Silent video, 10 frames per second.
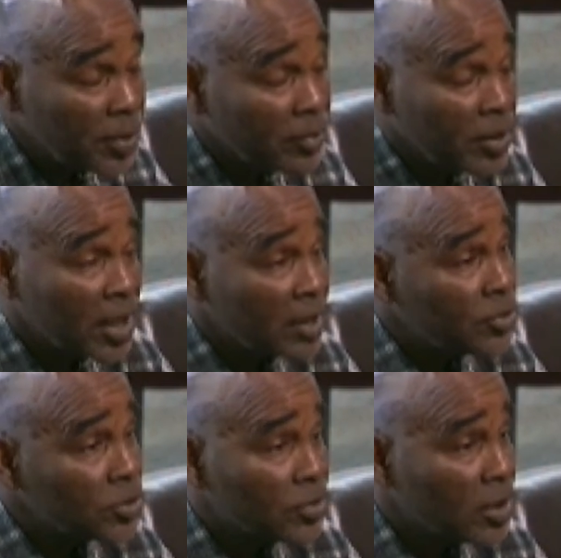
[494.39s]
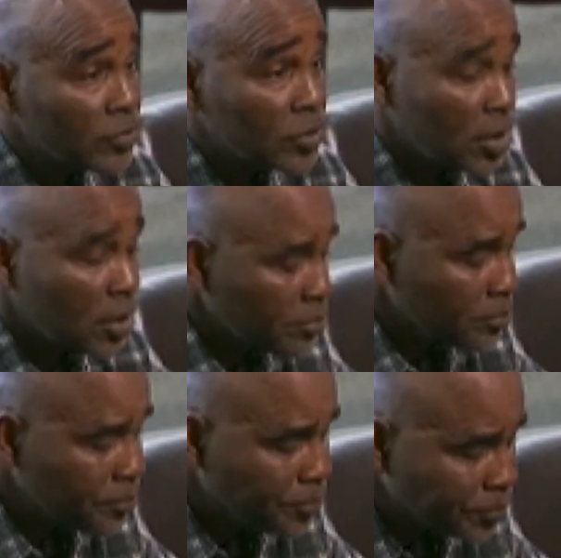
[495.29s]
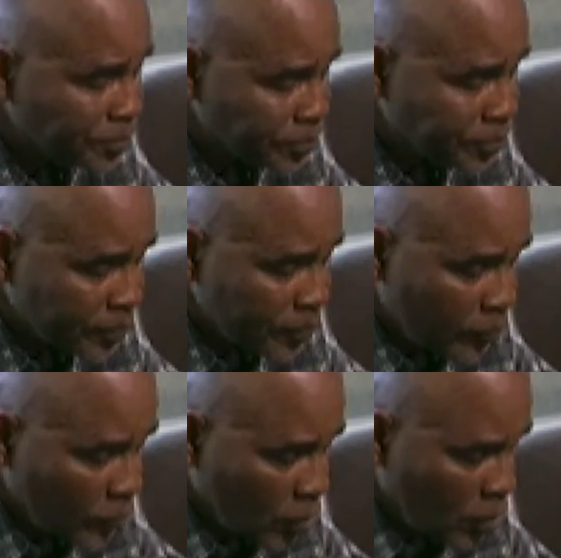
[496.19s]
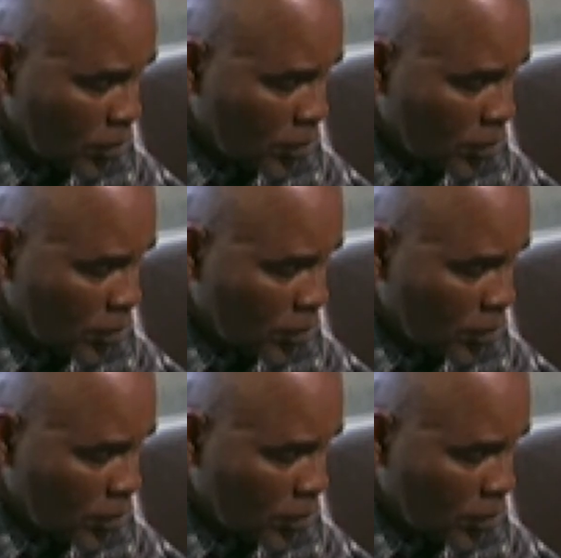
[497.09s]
And it's common sense. If you put a bus out here